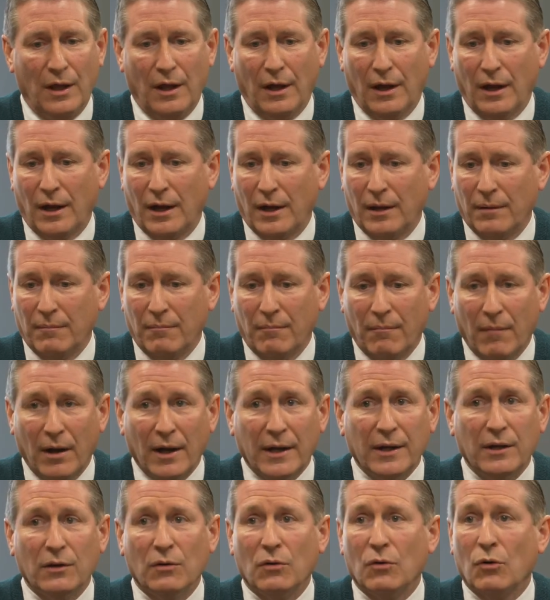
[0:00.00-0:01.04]

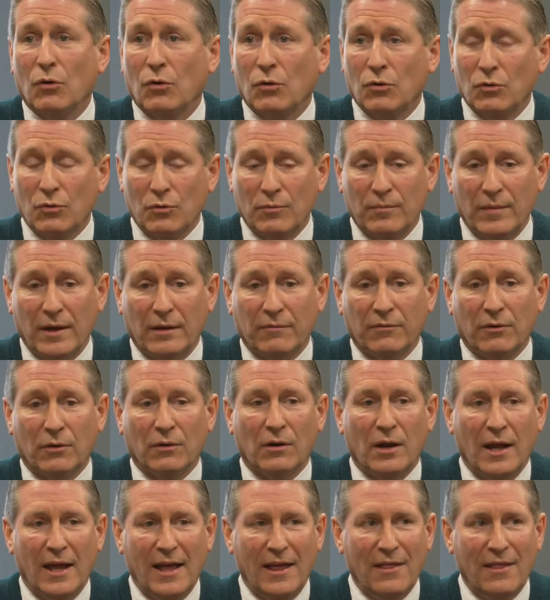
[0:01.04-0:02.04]
Meijer or whomever,